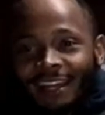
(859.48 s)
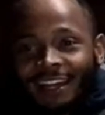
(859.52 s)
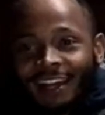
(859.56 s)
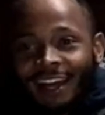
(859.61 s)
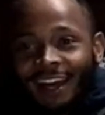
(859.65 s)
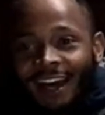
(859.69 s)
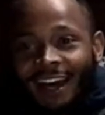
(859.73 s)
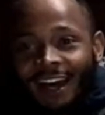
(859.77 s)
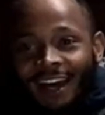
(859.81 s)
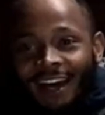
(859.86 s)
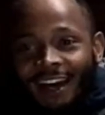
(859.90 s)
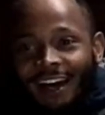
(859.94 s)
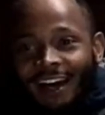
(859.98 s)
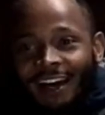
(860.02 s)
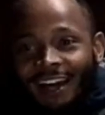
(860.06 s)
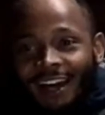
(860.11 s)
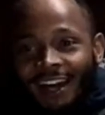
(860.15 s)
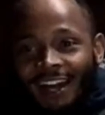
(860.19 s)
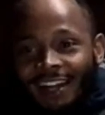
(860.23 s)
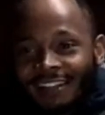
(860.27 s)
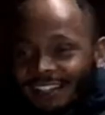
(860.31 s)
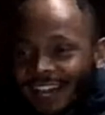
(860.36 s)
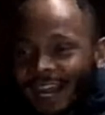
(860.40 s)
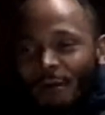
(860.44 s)

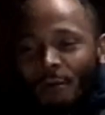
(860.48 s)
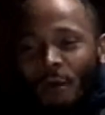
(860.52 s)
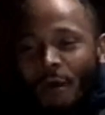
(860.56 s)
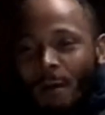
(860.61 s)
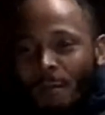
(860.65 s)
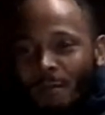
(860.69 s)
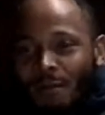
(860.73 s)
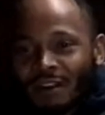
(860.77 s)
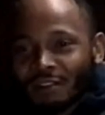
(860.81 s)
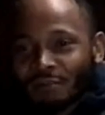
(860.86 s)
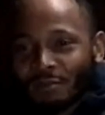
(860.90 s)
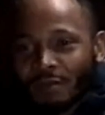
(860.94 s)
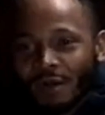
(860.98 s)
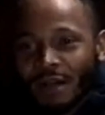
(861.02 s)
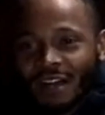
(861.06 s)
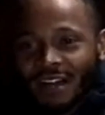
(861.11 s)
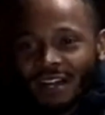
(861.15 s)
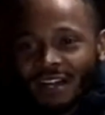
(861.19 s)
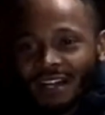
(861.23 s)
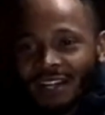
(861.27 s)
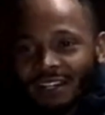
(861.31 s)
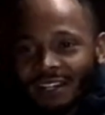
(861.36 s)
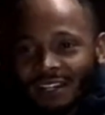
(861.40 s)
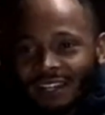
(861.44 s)
That's like 1 + 1.